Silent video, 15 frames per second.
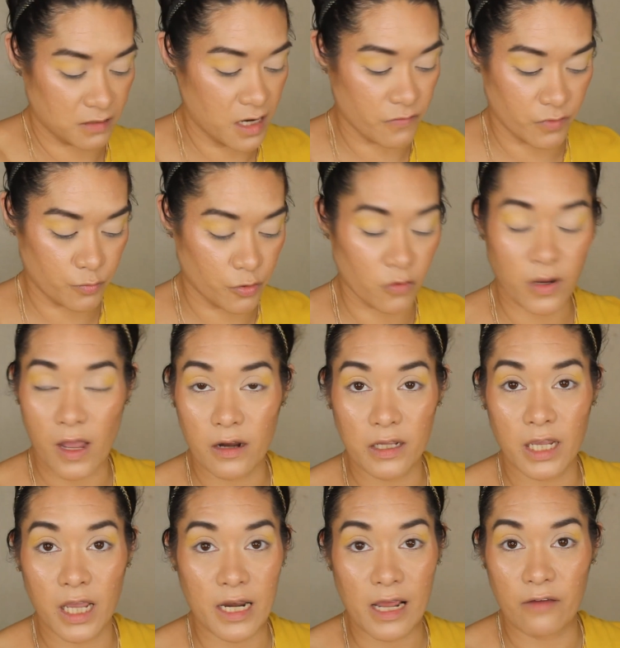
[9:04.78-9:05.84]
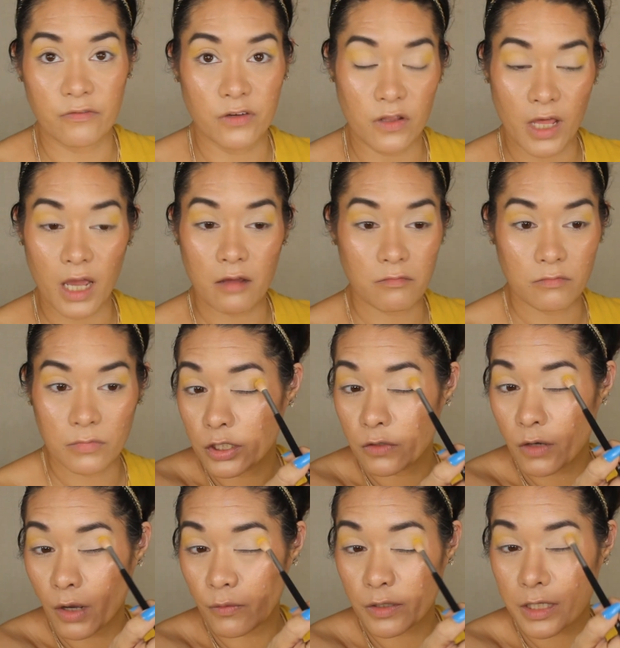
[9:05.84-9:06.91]
never broke out again after that. You
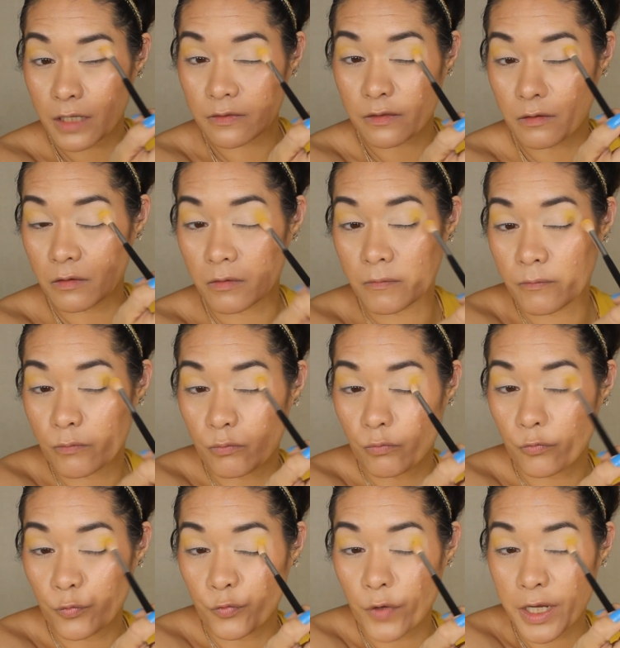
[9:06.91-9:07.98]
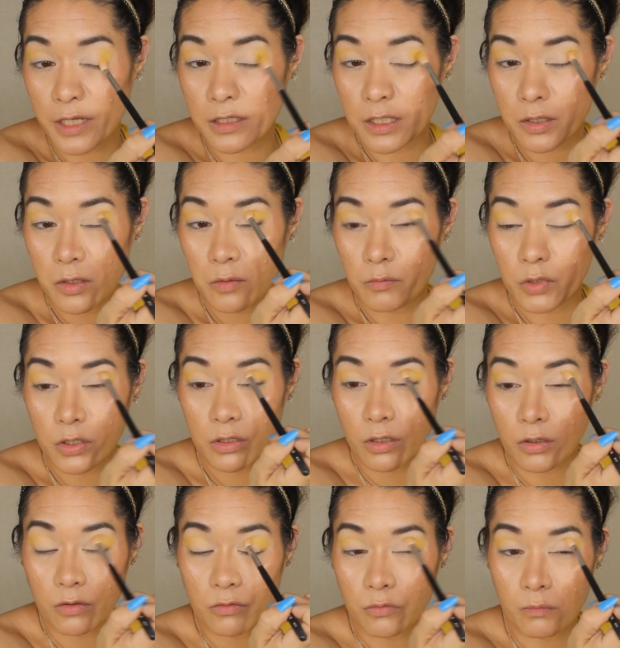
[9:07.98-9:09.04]
know, I would get the random, you
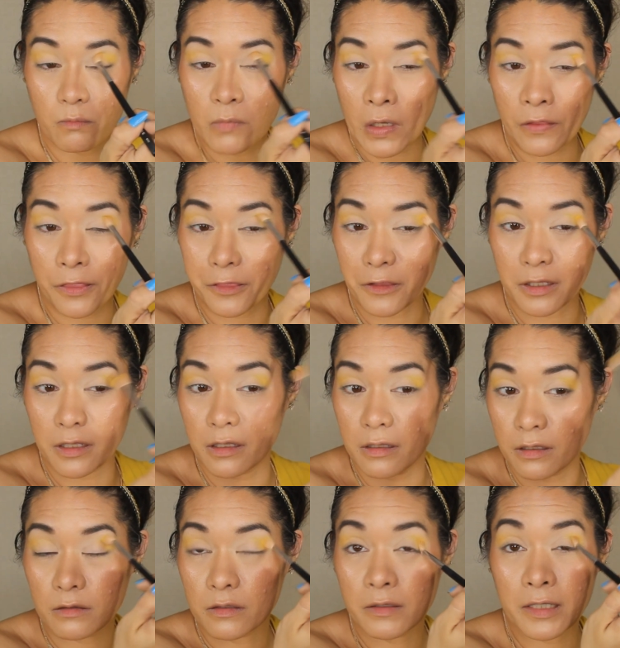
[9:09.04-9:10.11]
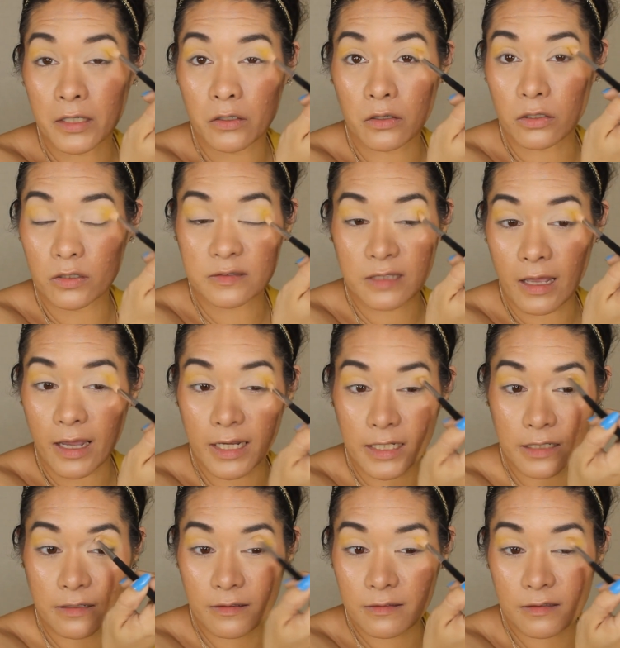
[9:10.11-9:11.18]
know, monthly little
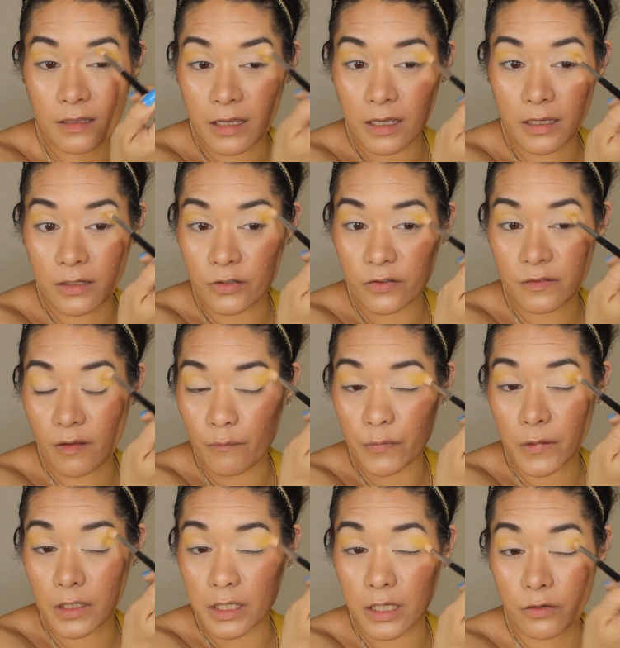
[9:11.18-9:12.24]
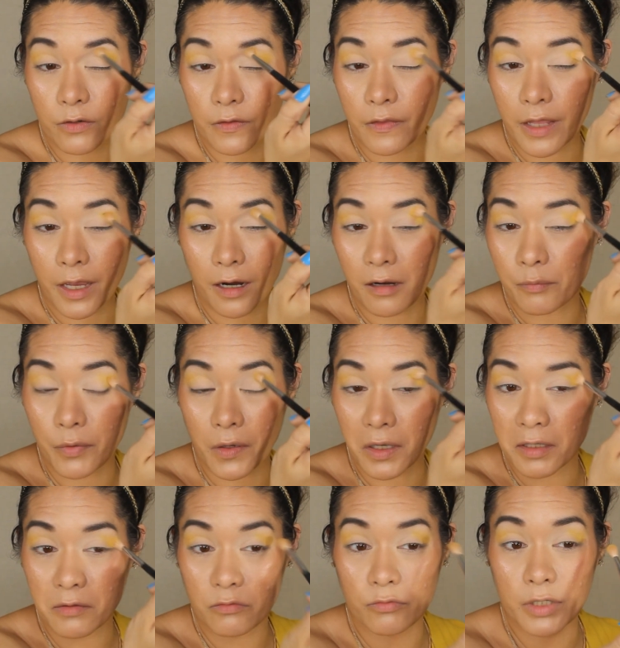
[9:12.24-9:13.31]
tiny zit or something here and there,
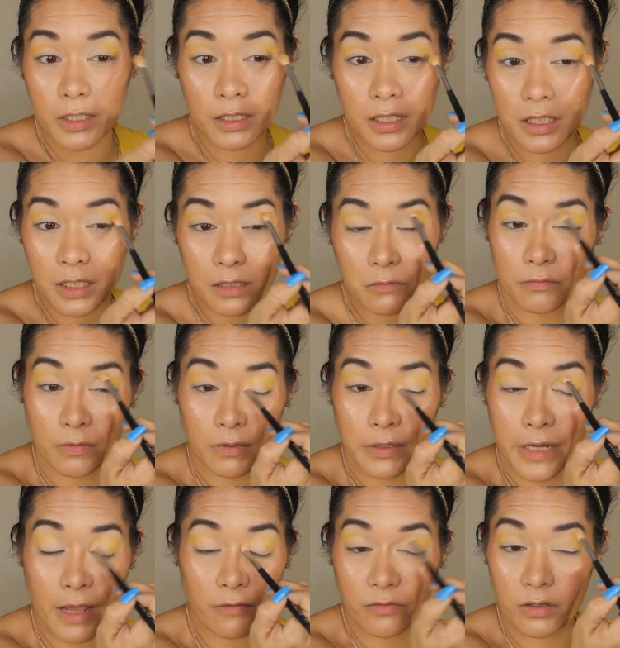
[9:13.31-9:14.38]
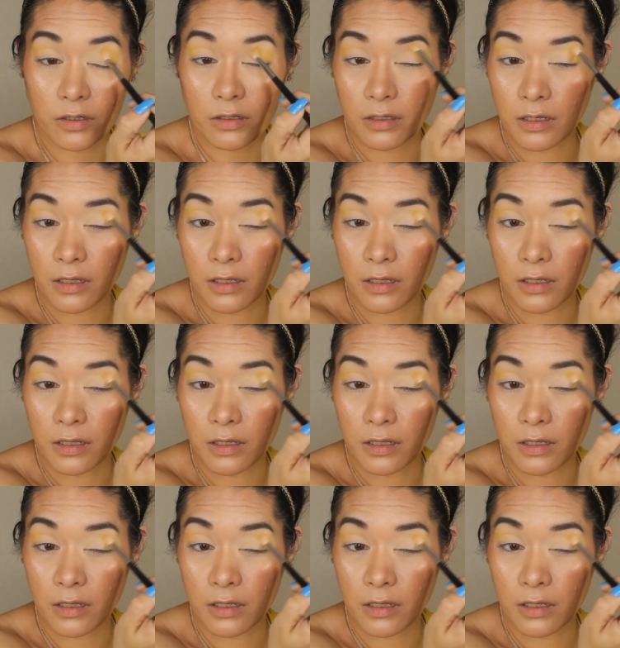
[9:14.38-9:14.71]
but really, never.